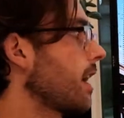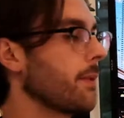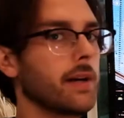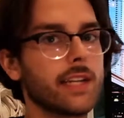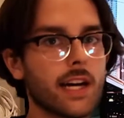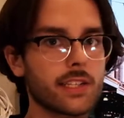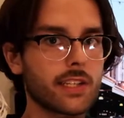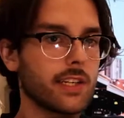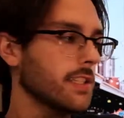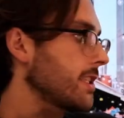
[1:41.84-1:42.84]
on my
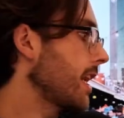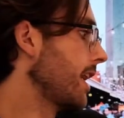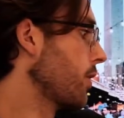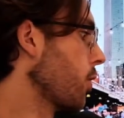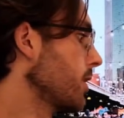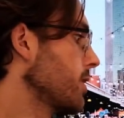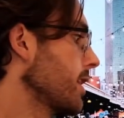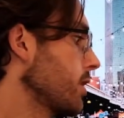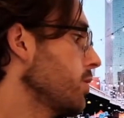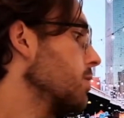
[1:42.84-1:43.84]
desk instead, or
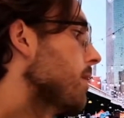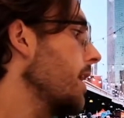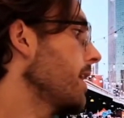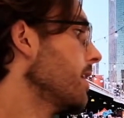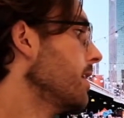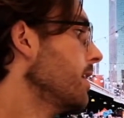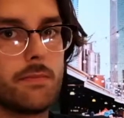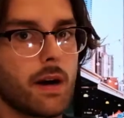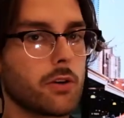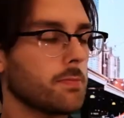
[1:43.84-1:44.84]
just use my
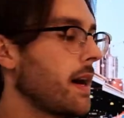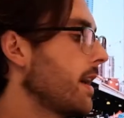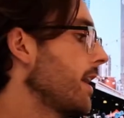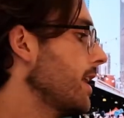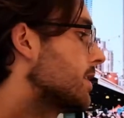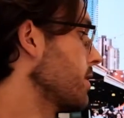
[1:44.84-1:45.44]
mouse mat as